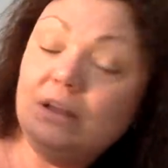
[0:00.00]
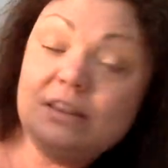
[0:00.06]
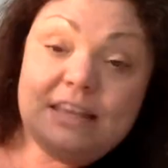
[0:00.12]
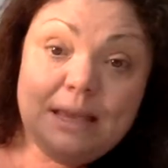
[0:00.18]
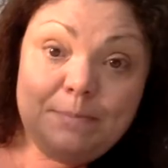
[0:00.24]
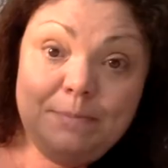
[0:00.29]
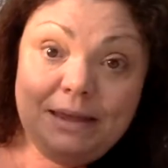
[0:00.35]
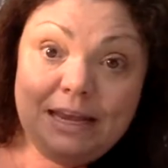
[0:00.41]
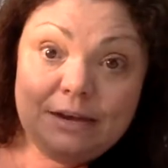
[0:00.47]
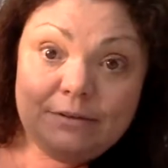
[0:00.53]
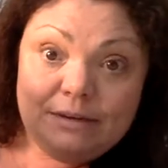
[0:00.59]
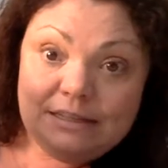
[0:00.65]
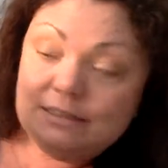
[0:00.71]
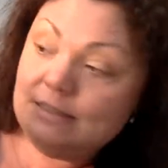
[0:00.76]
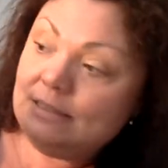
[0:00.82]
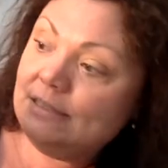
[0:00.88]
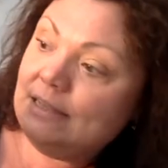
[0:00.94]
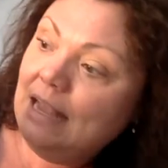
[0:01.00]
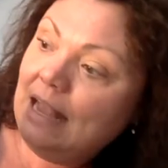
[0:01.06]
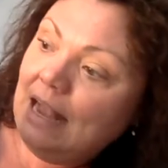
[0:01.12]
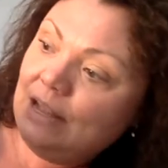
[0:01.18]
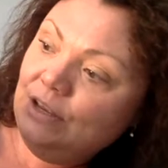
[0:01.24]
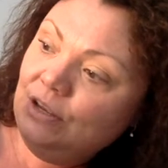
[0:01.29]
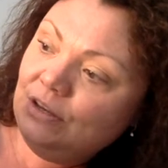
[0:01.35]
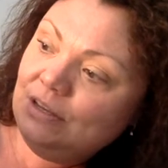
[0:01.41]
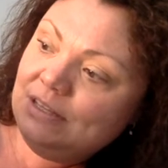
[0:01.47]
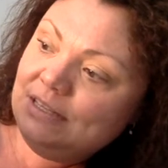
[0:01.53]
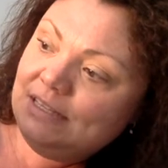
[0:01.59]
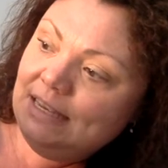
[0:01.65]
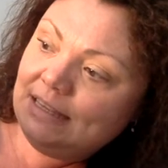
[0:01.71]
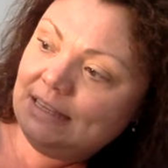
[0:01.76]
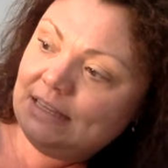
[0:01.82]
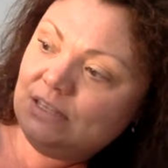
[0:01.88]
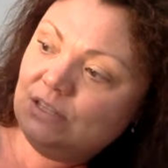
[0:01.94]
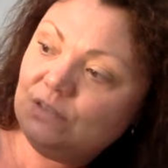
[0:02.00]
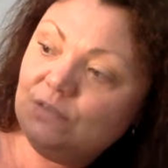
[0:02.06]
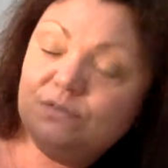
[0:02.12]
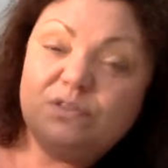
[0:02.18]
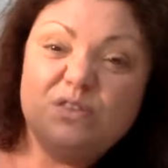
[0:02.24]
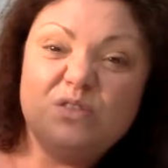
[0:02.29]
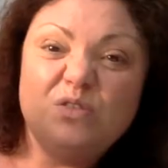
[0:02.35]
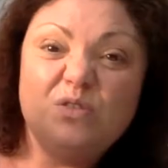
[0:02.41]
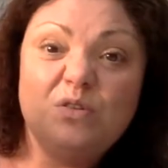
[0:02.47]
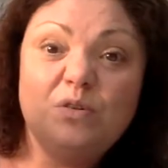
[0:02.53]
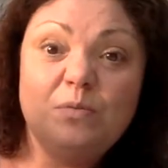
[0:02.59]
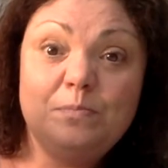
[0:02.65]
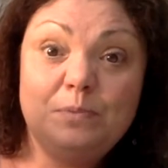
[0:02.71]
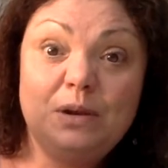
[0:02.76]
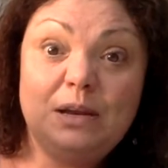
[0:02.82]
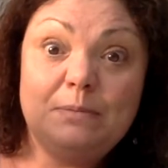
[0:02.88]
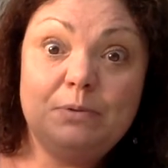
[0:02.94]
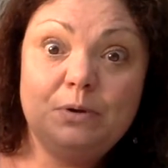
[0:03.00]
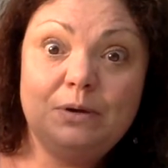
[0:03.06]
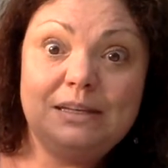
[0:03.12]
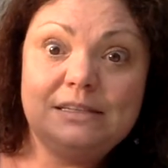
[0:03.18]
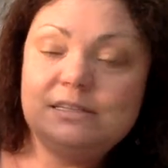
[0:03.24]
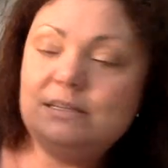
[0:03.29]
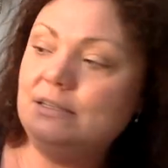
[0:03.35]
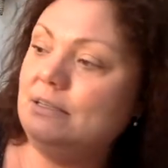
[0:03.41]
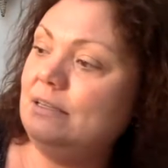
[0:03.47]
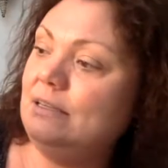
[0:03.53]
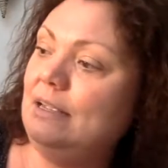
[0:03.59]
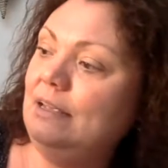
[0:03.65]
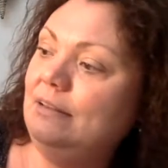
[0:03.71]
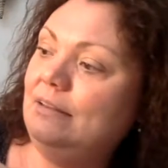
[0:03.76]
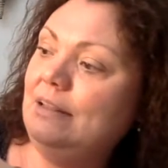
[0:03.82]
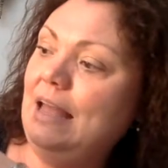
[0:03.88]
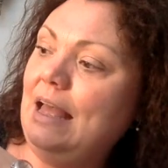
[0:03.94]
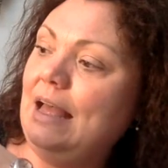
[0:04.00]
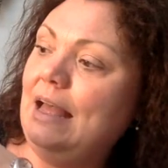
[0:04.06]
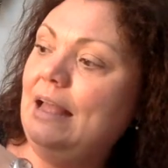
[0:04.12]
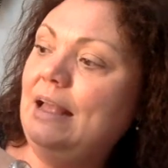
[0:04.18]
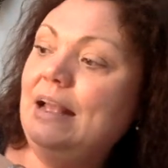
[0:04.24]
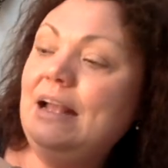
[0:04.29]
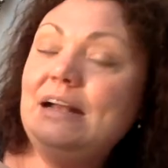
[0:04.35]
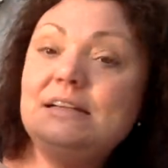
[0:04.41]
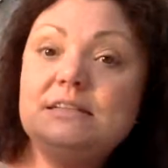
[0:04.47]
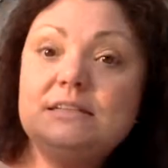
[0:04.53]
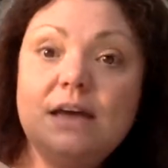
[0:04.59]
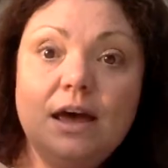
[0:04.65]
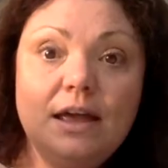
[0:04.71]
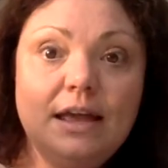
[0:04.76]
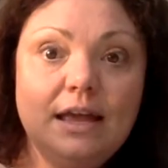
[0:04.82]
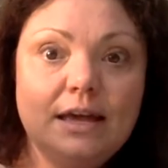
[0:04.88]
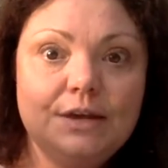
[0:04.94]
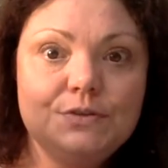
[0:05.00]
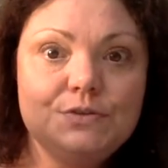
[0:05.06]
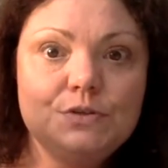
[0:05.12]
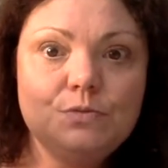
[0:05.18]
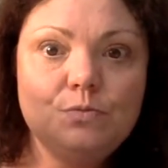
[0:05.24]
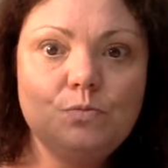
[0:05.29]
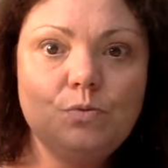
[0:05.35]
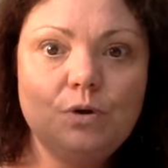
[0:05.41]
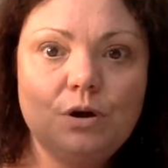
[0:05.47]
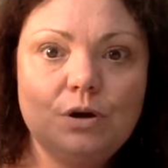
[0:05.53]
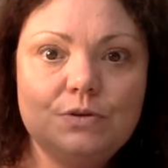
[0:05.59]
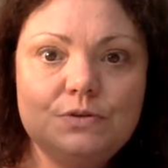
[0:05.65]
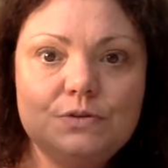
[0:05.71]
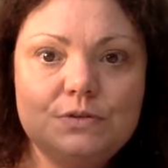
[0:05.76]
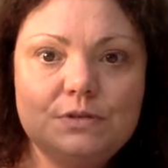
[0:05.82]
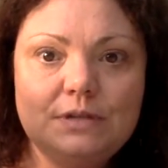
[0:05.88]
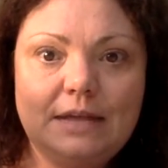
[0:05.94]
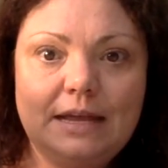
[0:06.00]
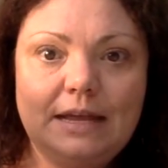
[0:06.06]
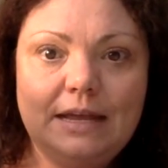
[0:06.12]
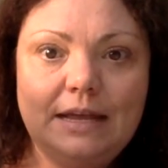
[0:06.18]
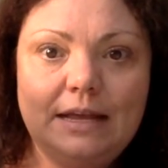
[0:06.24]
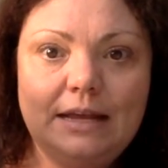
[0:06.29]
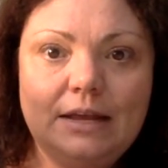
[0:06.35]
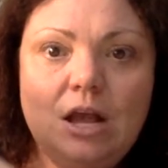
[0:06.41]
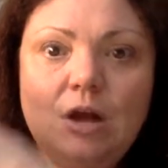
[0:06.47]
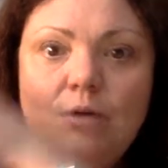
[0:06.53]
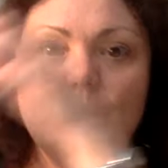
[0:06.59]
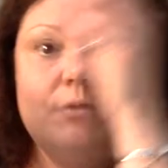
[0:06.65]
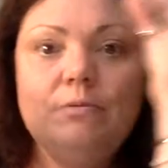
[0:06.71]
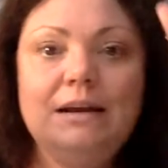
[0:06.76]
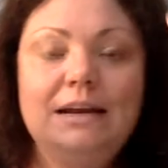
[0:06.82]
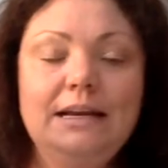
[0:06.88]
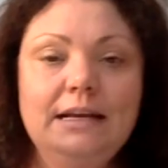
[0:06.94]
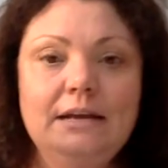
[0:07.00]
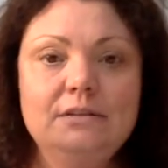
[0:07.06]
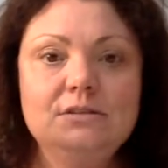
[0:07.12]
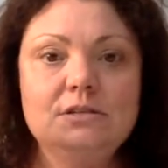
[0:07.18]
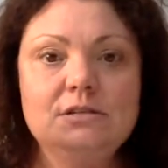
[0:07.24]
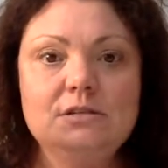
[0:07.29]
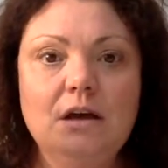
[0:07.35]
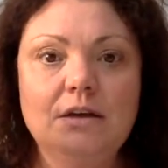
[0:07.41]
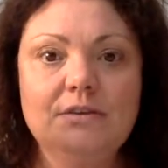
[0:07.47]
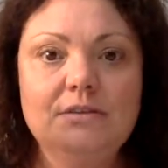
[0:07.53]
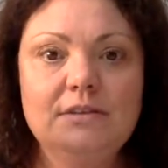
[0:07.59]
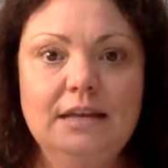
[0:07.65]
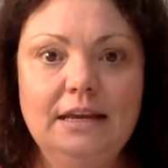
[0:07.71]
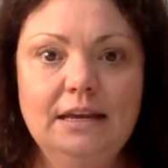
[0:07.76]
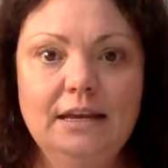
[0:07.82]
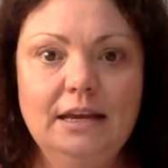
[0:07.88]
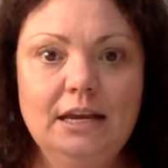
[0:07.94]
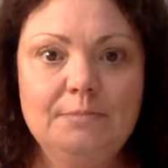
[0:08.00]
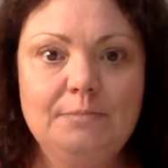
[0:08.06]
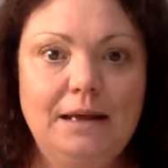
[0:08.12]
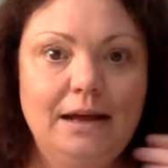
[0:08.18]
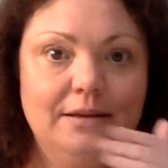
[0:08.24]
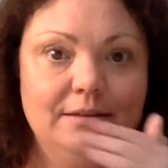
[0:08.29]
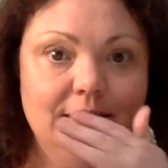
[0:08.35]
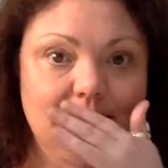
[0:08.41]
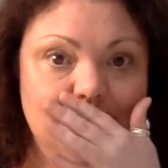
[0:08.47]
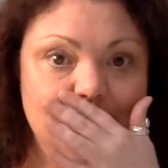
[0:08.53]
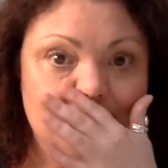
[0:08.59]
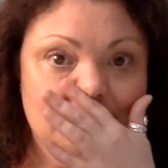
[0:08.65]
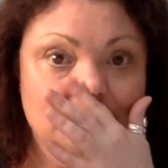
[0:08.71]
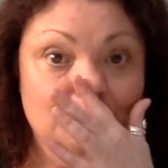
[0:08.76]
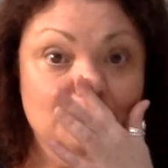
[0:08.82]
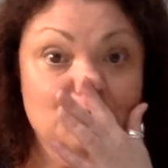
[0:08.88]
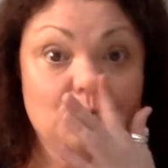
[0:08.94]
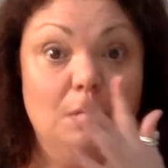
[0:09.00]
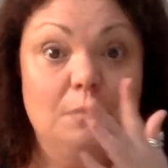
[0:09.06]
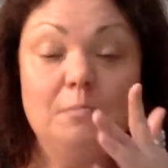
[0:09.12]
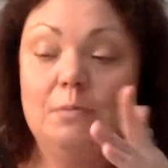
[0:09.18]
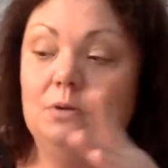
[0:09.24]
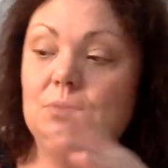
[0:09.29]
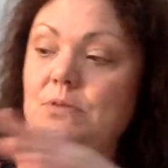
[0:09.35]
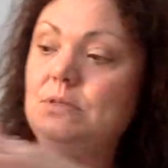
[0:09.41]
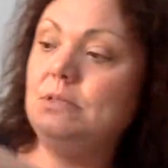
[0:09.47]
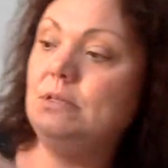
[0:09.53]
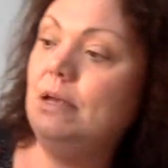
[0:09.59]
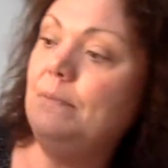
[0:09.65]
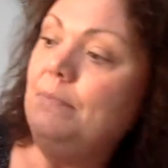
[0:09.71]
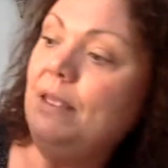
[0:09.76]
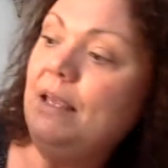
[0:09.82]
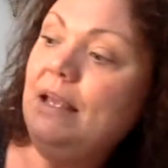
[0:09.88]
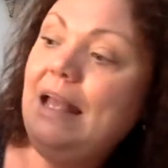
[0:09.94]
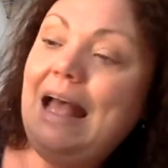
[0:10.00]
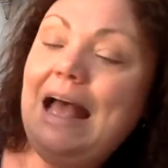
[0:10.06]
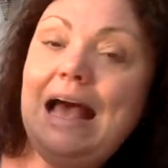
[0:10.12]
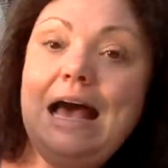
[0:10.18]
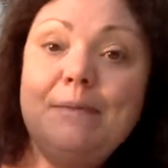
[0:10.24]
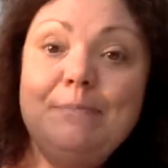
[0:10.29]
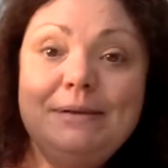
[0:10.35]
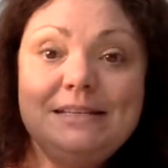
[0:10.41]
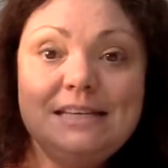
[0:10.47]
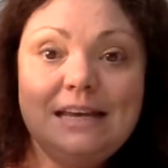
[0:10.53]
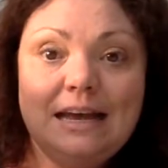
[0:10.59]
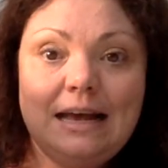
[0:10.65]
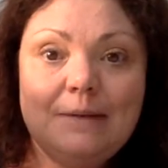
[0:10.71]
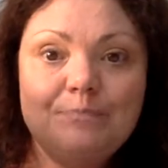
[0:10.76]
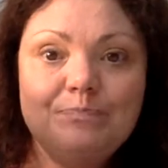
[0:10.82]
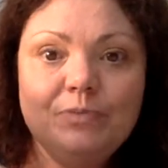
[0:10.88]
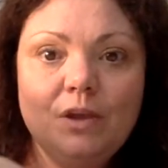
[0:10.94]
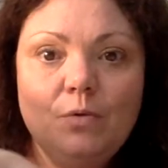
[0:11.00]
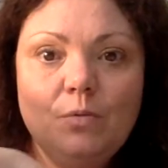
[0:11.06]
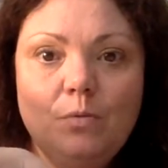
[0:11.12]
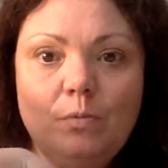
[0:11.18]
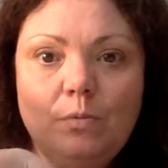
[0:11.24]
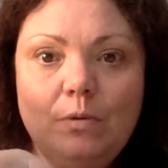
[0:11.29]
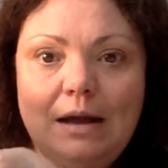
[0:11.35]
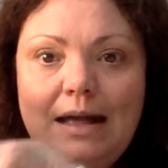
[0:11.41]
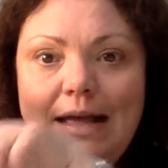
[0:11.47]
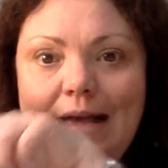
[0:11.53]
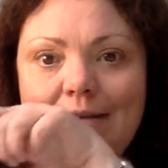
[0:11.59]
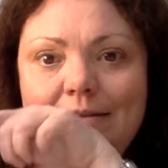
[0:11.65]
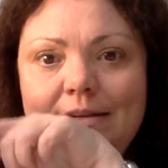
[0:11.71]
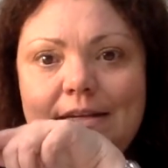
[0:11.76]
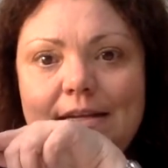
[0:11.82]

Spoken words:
the appearance, and you can see there's just 4 bullet points underneath there. Diet, what do they eat? We're really going to start thinking about this swamp monster. Habitat, where it